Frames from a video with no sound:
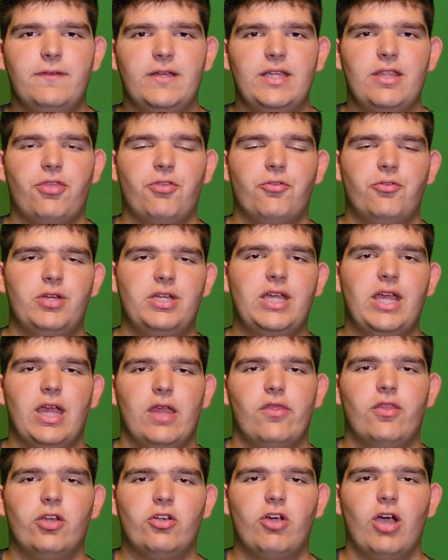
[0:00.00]
V3
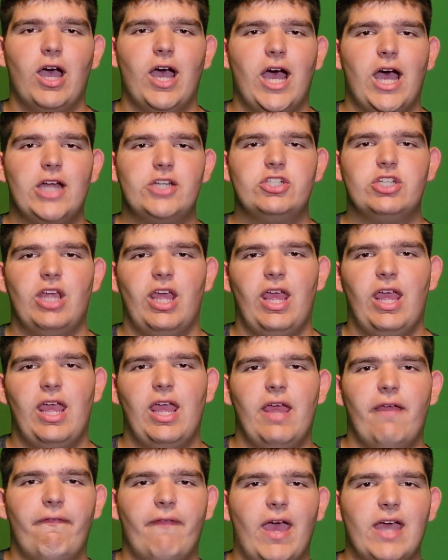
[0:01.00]
in the garage,
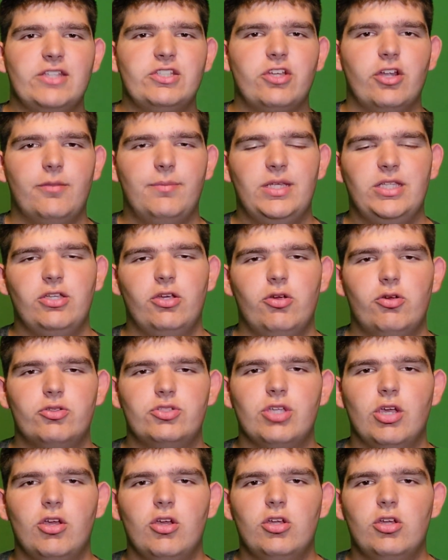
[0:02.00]
and that's going to be
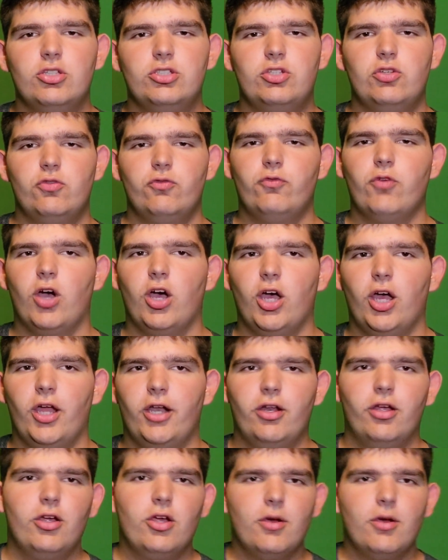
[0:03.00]
used to run